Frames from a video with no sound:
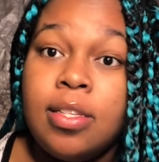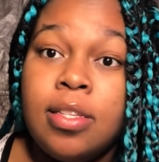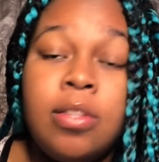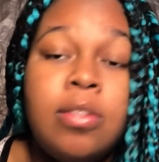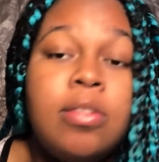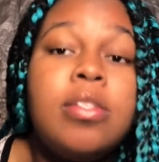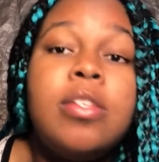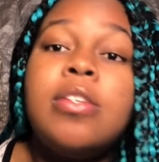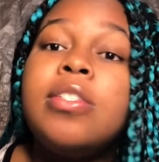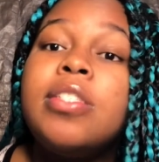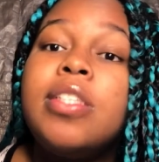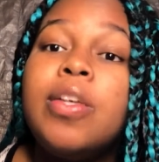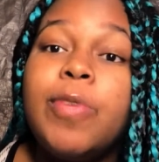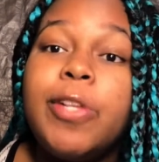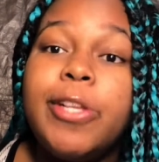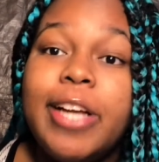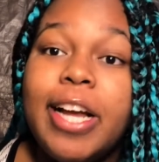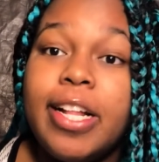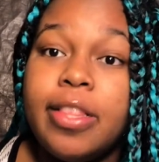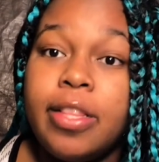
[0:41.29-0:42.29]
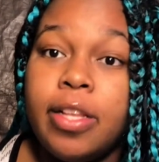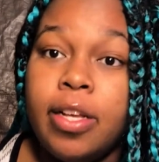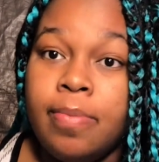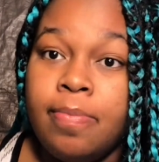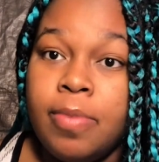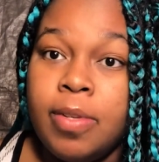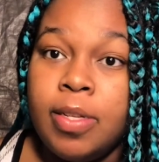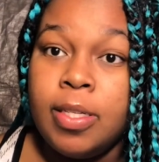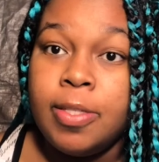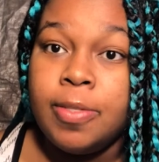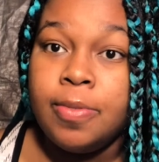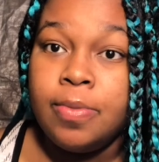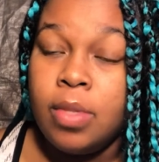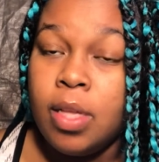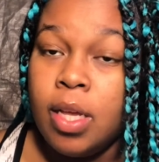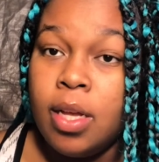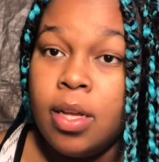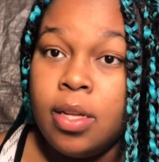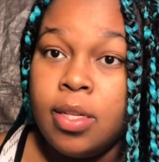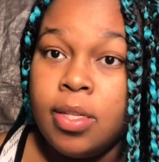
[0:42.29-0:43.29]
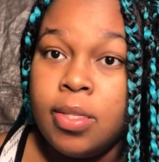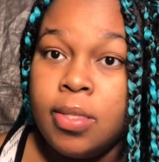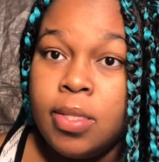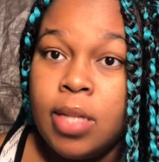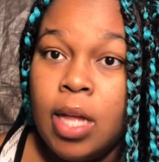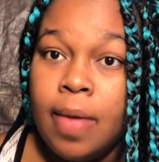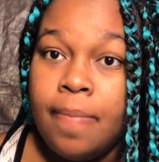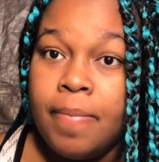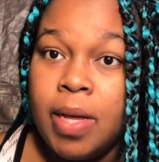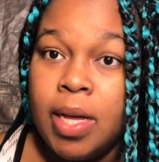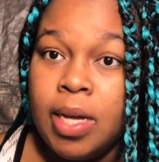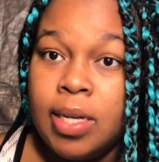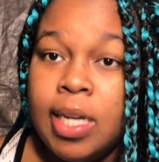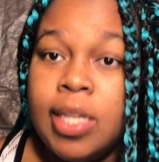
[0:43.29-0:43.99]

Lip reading: You'll see when you get there, but yeah, it's not bad.